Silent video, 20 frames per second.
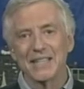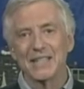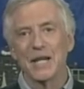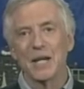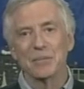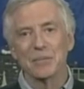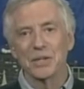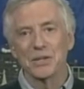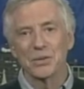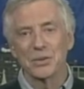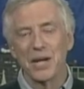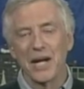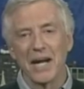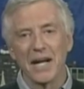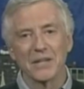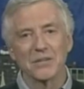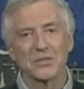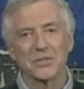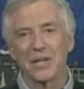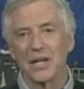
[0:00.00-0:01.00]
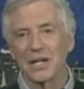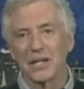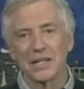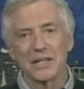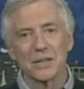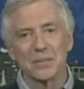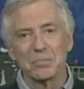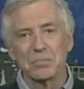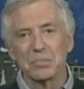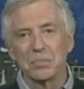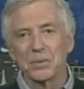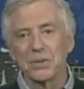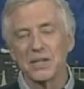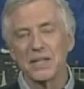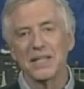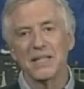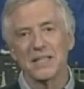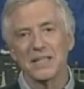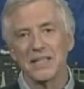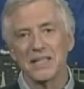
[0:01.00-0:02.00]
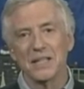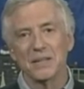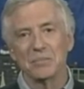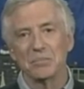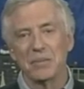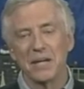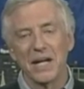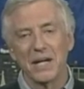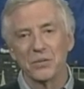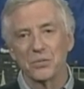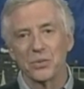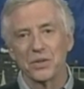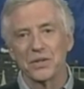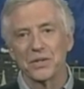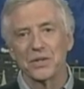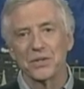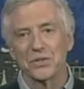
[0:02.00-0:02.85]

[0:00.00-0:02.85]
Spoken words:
the Democrats are completely in bed with